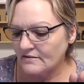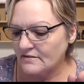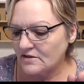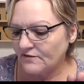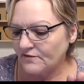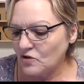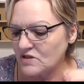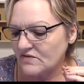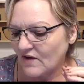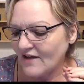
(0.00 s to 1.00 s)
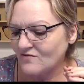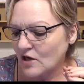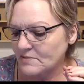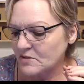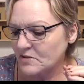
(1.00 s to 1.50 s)
Diffuse 5
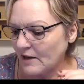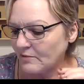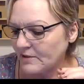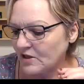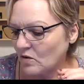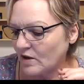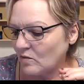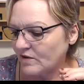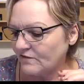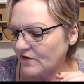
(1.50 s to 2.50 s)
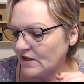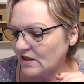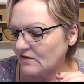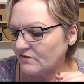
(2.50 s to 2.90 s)
drops of peppermint oil when feeling